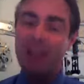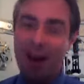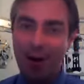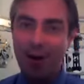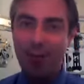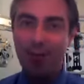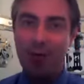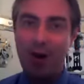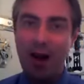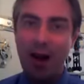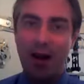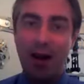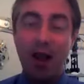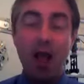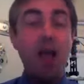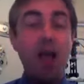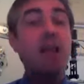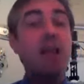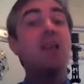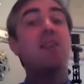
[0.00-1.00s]
Darin Browne.
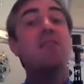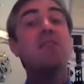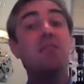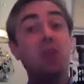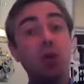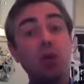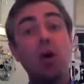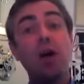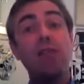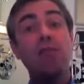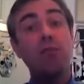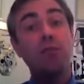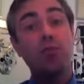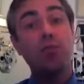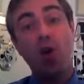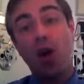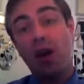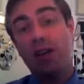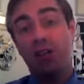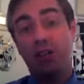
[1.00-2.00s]
If you have a
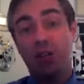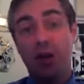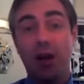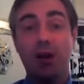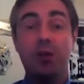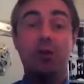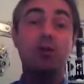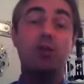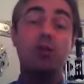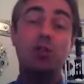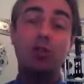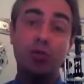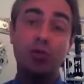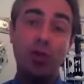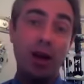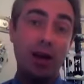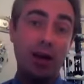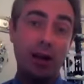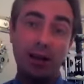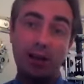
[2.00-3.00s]
bright child who's
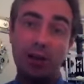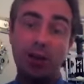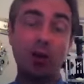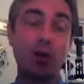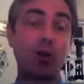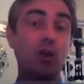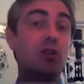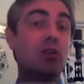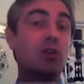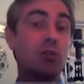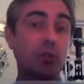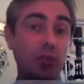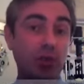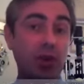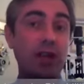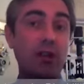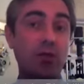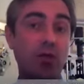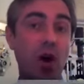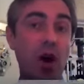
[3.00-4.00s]
struggling to learn to
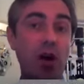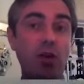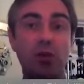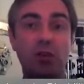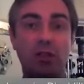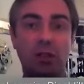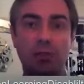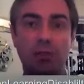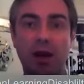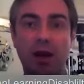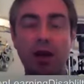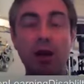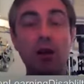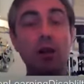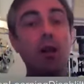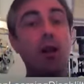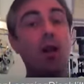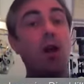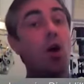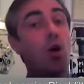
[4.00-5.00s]
read, write or
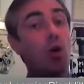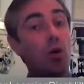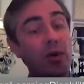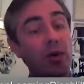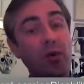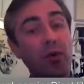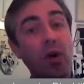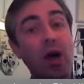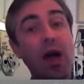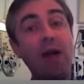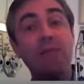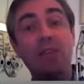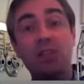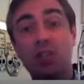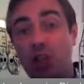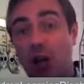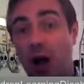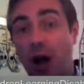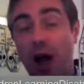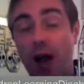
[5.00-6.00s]
spell, or if you have a
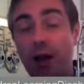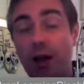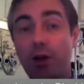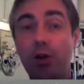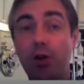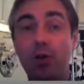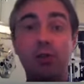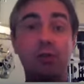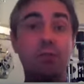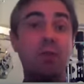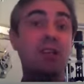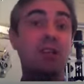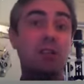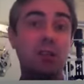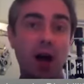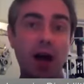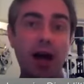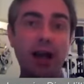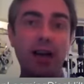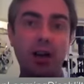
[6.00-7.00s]
child who's
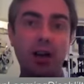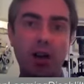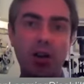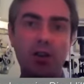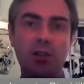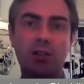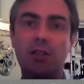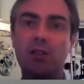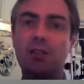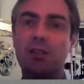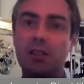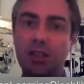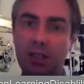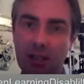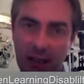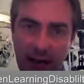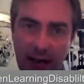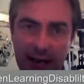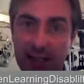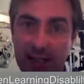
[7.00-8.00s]
been diagnosed as
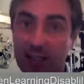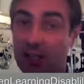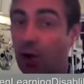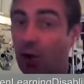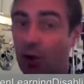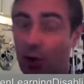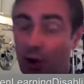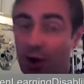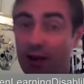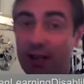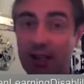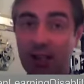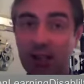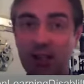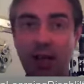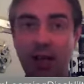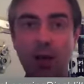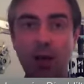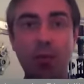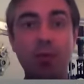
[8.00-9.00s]
dyslexic or learning
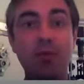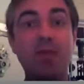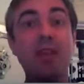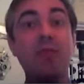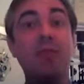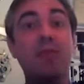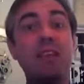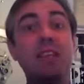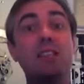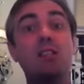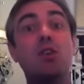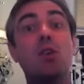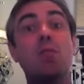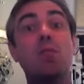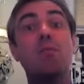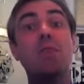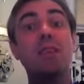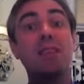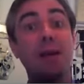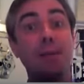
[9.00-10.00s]
disabled, then this
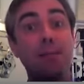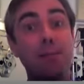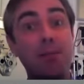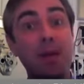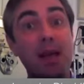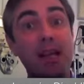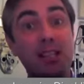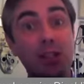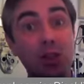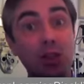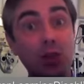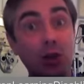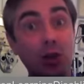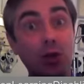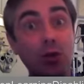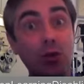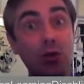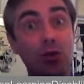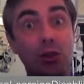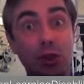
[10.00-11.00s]
could be the best
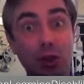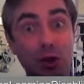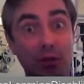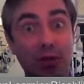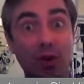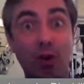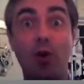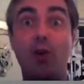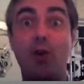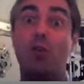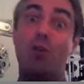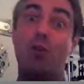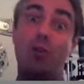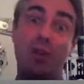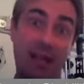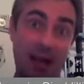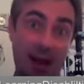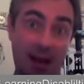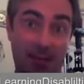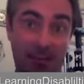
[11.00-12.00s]
news you've heard
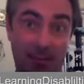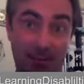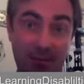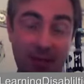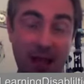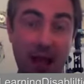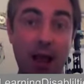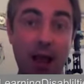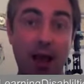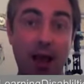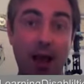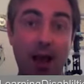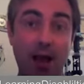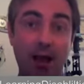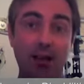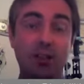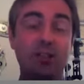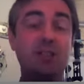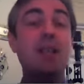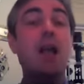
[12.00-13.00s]
all year.
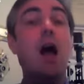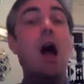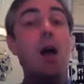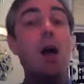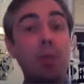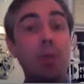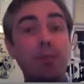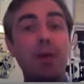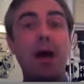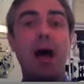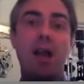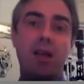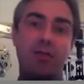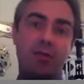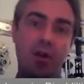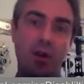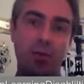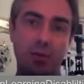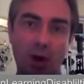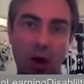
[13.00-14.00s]
You see, I'm a
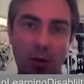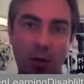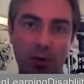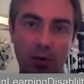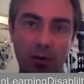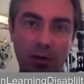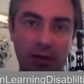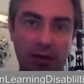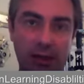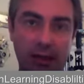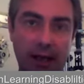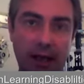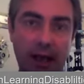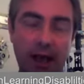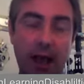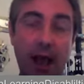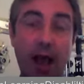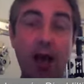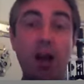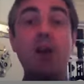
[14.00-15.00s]
behavioral optometrist,
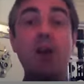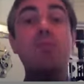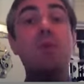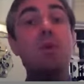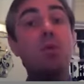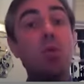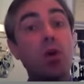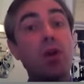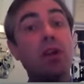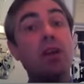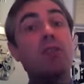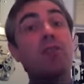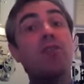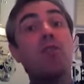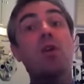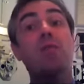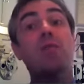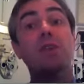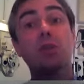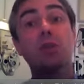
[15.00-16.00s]
and I've been working
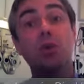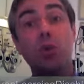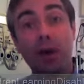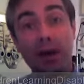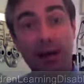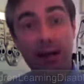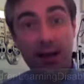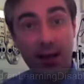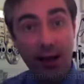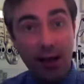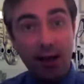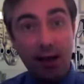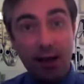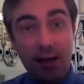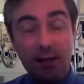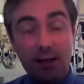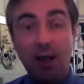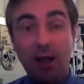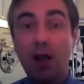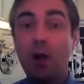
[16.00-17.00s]
for over 20
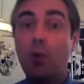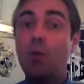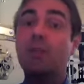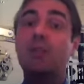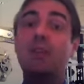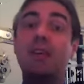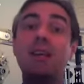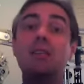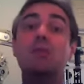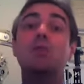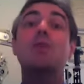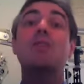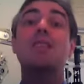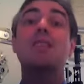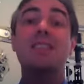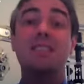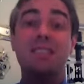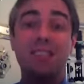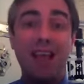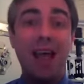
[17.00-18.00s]
years with kids
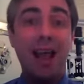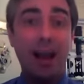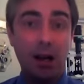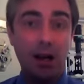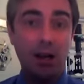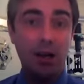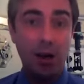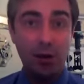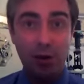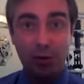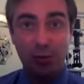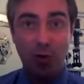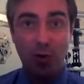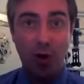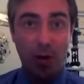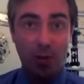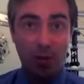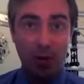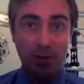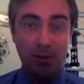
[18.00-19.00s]
with exactly those
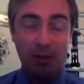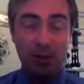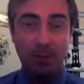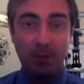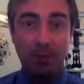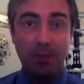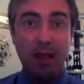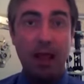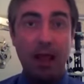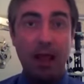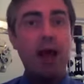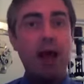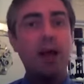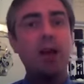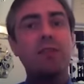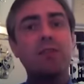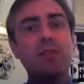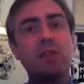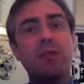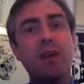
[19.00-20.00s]
problems.
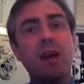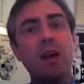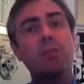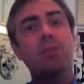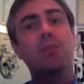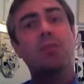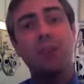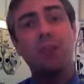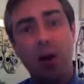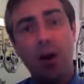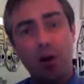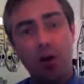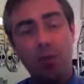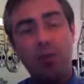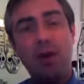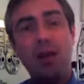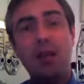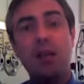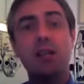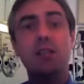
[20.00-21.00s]
And I've developed
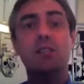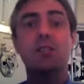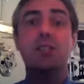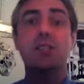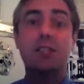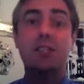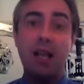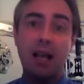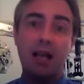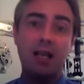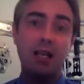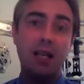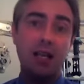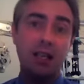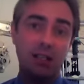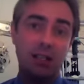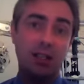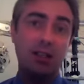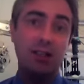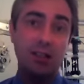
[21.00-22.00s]
therapies and
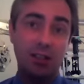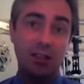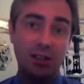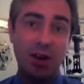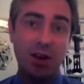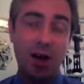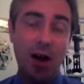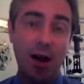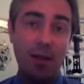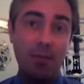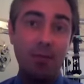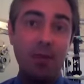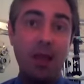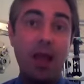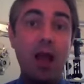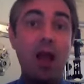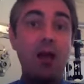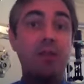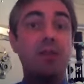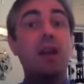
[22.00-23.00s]
techniques in this time
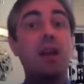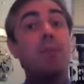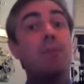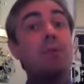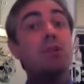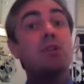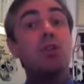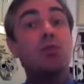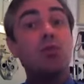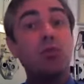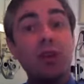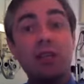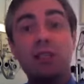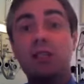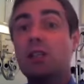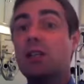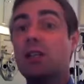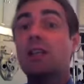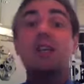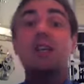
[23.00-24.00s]
that up until
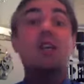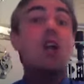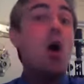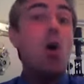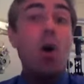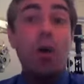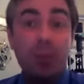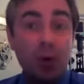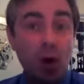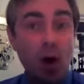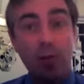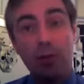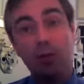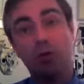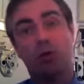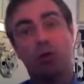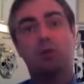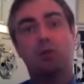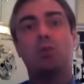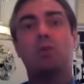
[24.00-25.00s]
recently no
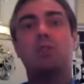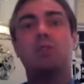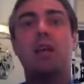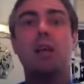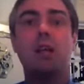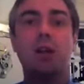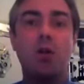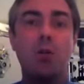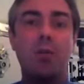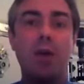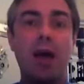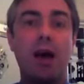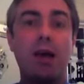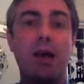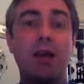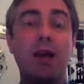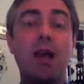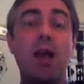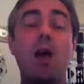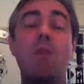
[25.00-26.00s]
optometrist will tell you
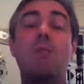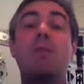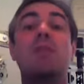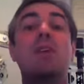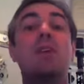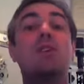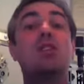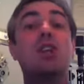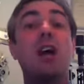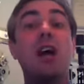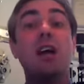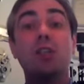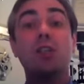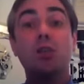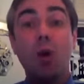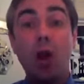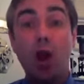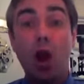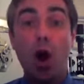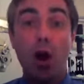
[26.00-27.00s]
about but they'll
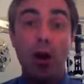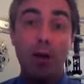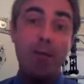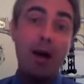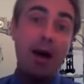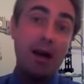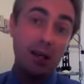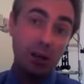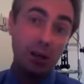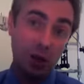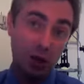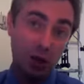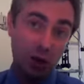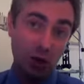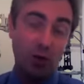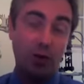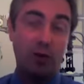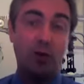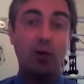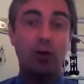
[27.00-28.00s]
charge you a lot of money to
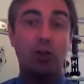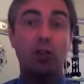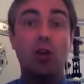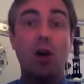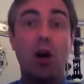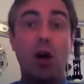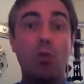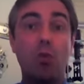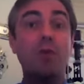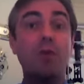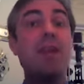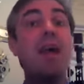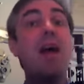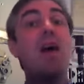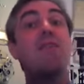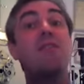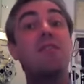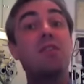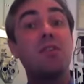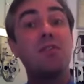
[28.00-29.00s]
do with your child. Well,
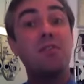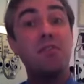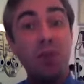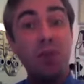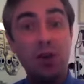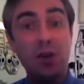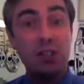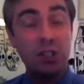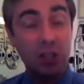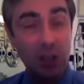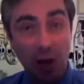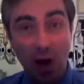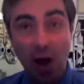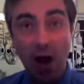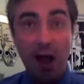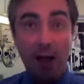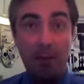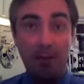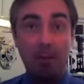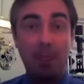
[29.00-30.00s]
now for the first
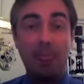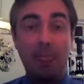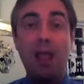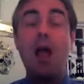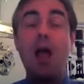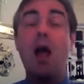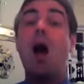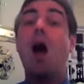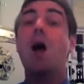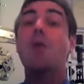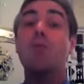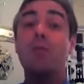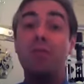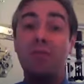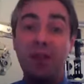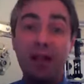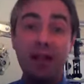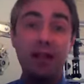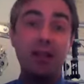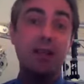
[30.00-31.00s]
time, I'm
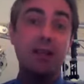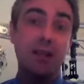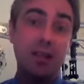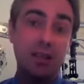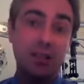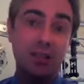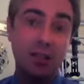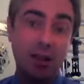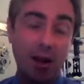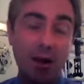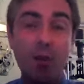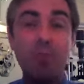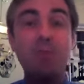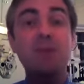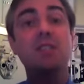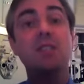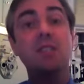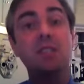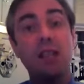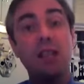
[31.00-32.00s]
revealing these
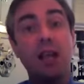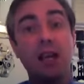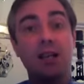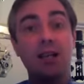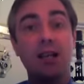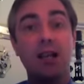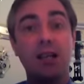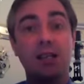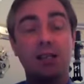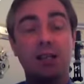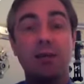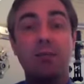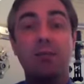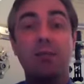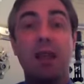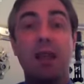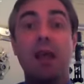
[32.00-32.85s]
therapies and techniques